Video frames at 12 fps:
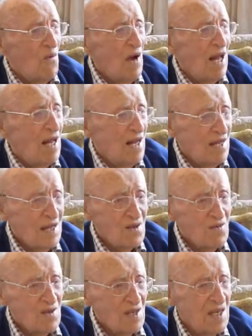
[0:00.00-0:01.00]
well,
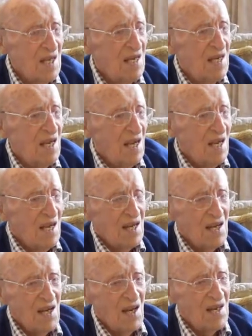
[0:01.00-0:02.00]
this was it.
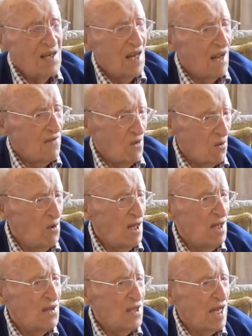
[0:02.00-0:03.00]
You had to have the
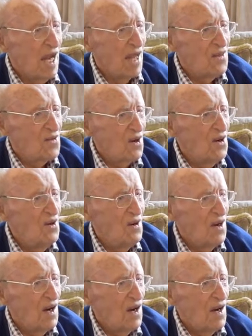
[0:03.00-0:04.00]
will to get
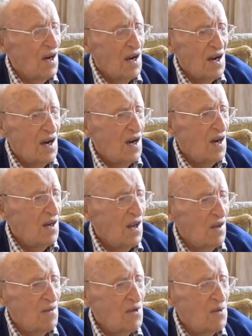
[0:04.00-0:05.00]
through. Yeah.
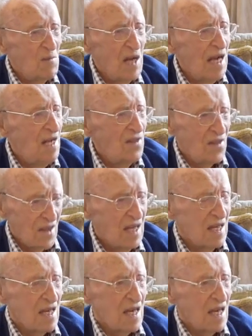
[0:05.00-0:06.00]
That was the main
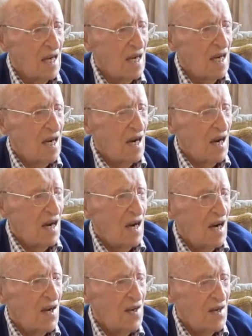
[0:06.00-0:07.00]
thing.
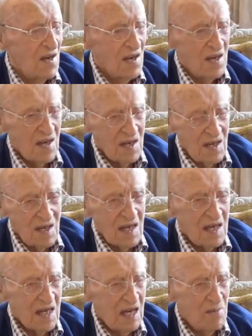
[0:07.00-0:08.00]
And uh,
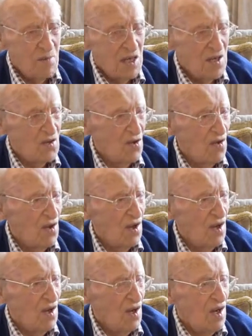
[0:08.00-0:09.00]
keep each other